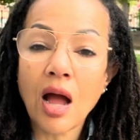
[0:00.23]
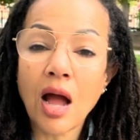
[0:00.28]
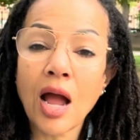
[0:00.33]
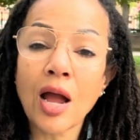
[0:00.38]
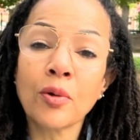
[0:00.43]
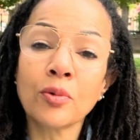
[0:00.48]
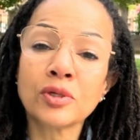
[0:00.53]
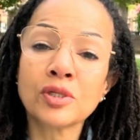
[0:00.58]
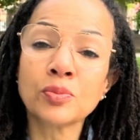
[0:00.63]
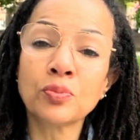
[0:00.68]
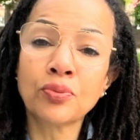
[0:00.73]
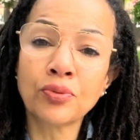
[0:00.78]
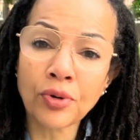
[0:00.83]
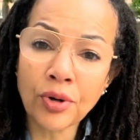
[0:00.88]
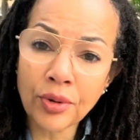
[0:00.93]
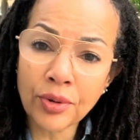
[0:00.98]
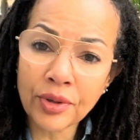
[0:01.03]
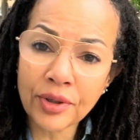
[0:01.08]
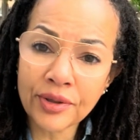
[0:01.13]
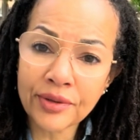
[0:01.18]
I was
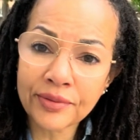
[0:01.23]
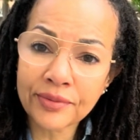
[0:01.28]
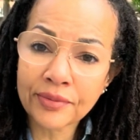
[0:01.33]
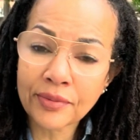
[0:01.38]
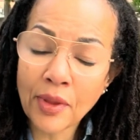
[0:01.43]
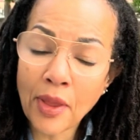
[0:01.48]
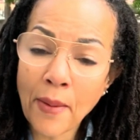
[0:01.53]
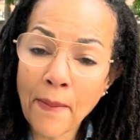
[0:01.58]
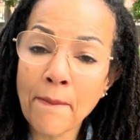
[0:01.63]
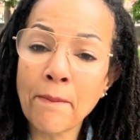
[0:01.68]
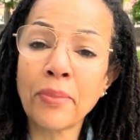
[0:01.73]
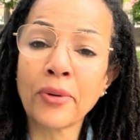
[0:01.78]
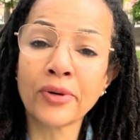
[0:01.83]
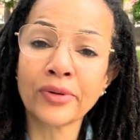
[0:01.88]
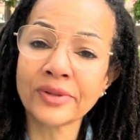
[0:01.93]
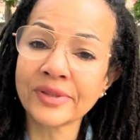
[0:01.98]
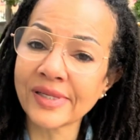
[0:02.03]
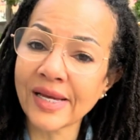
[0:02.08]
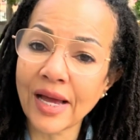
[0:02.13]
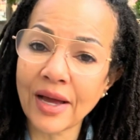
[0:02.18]
broke,
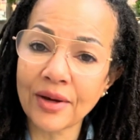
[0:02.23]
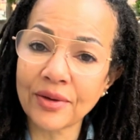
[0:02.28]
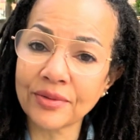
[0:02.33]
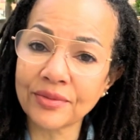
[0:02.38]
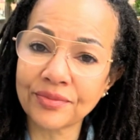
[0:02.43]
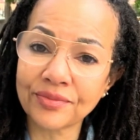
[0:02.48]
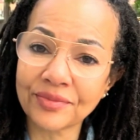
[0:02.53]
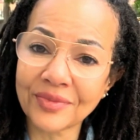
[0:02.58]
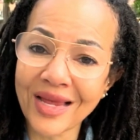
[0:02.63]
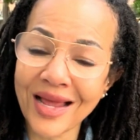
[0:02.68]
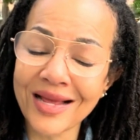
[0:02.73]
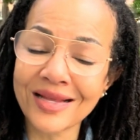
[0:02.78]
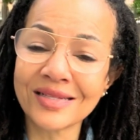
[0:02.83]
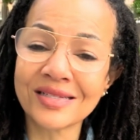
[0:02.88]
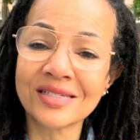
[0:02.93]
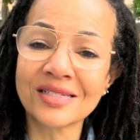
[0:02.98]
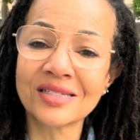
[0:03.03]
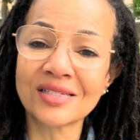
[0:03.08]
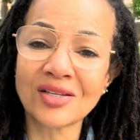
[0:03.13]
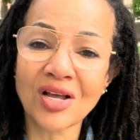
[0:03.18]
burnt out, and
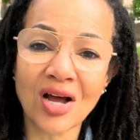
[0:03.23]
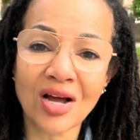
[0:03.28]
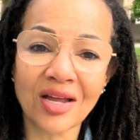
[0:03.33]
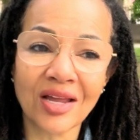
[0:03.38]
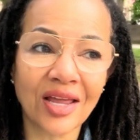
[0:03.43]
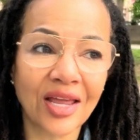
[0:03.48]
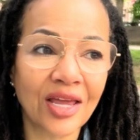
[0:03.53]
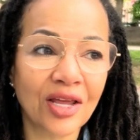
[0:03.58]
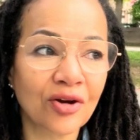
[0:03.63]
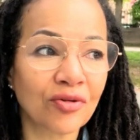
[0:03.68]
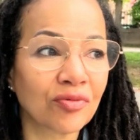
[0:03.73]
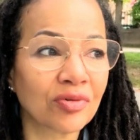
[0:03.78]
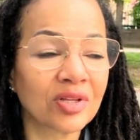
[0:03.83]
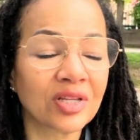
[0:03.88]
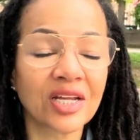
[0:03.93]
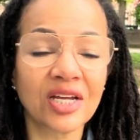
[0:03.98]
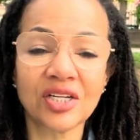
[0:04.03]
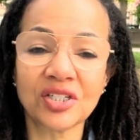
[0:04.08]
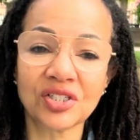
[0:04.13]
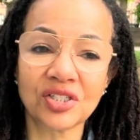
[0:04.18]
stuck in a
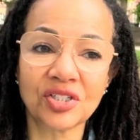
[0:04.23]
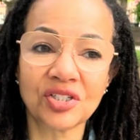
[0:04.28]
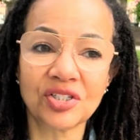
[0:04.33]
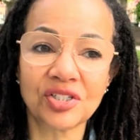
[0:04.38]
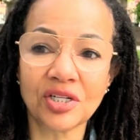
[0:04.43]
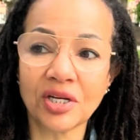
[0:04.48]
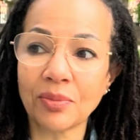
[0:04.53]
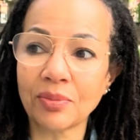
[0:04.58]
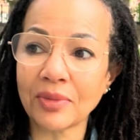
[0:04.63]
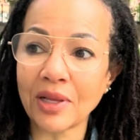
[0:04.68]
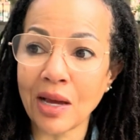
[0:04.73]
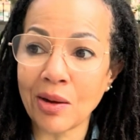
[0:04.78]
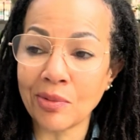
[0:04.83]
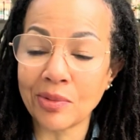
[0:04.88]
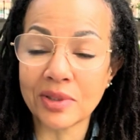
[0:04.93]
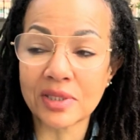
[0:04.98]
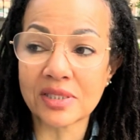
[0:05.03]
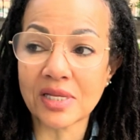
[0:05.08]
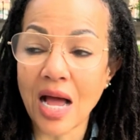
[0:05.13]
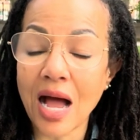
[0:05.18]
relationship that
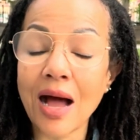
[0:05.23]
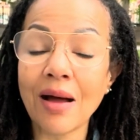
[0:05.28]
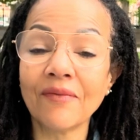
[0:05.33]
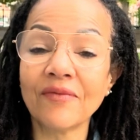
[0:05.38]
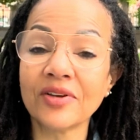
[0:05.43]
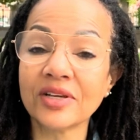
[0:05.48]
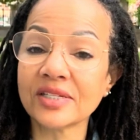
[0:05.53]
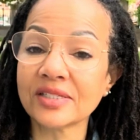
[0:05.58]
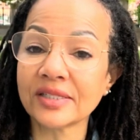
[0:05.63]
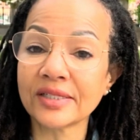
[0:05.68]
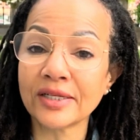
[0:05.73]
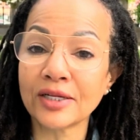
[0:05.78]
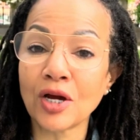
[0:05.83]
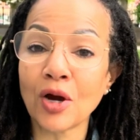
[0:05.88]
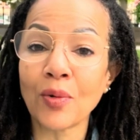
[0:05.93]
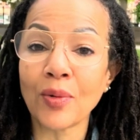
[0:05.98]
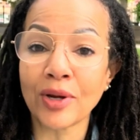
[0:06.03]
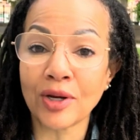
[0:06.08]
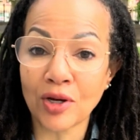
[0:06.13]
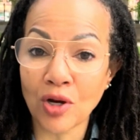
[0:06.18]
was obviously
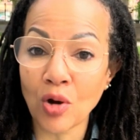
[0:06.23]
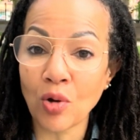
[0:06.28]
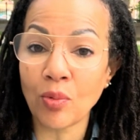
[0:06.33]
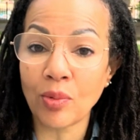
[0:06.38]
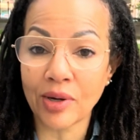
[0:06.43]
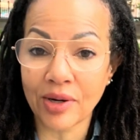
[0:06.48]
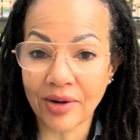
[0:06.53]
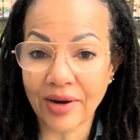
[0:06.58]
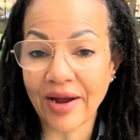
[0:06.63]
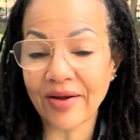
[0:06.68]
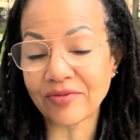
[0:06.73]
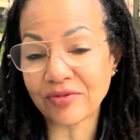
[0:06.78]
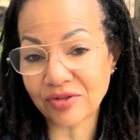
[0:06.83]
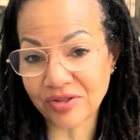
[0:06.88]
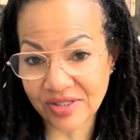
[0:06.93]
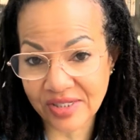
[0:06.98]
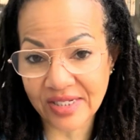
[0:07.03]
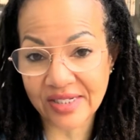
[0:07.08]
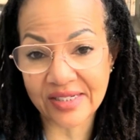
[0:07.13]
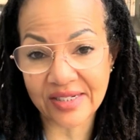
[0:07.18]
going nowhere
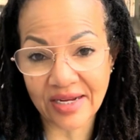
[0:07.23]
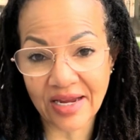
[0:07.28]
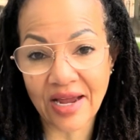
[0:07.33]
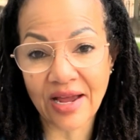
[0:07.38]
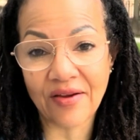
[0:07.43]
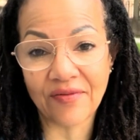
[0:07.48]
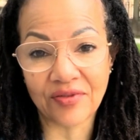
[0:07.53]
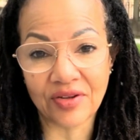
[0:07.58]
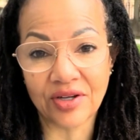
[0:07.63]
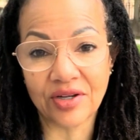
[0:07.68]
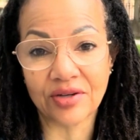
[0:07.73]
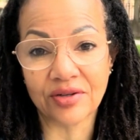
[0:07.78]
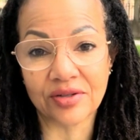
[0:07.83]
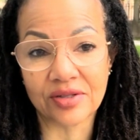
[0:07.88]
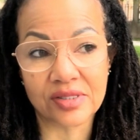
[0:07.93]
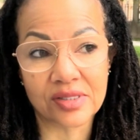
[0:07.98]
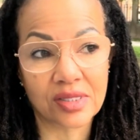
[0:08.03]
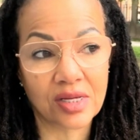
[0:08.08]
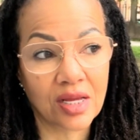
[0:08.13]
after 6.5 years.